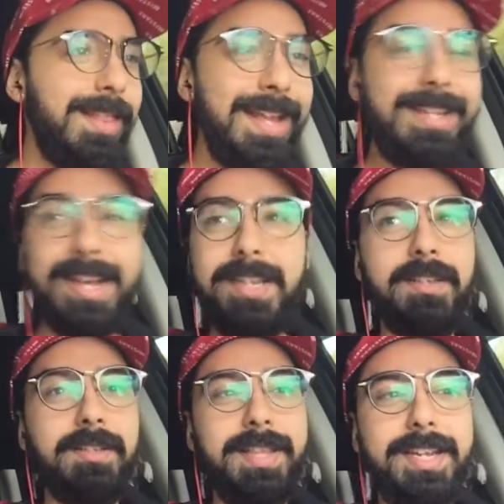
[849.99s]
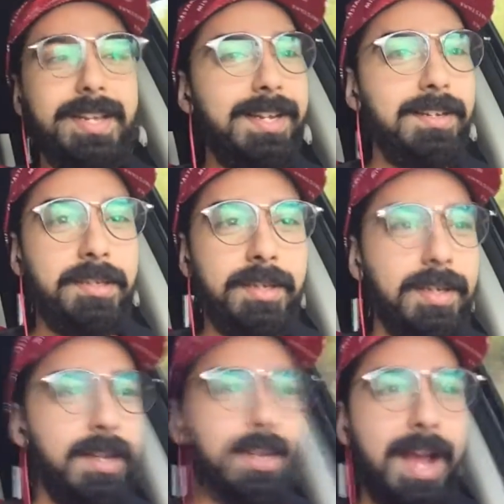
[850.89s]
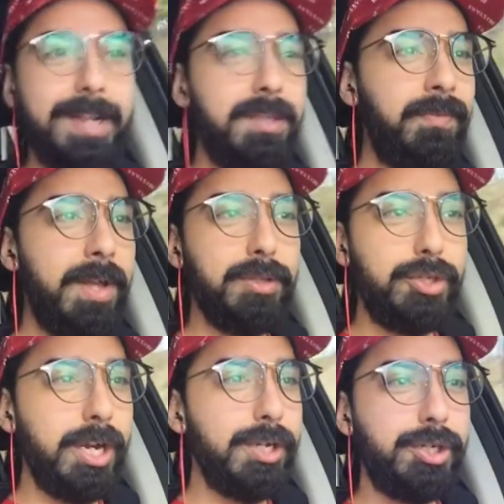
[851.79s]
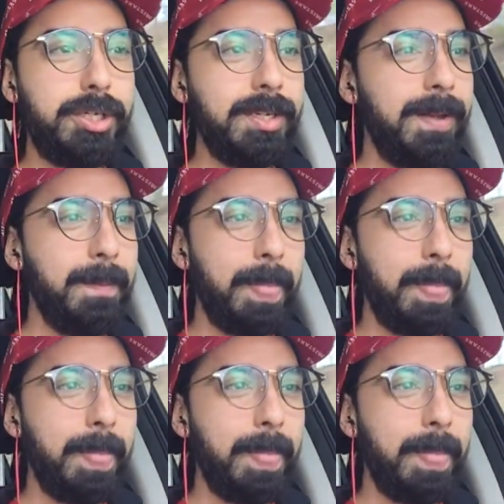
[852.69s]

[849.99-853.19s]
They didn't. They didn't. I just felt judged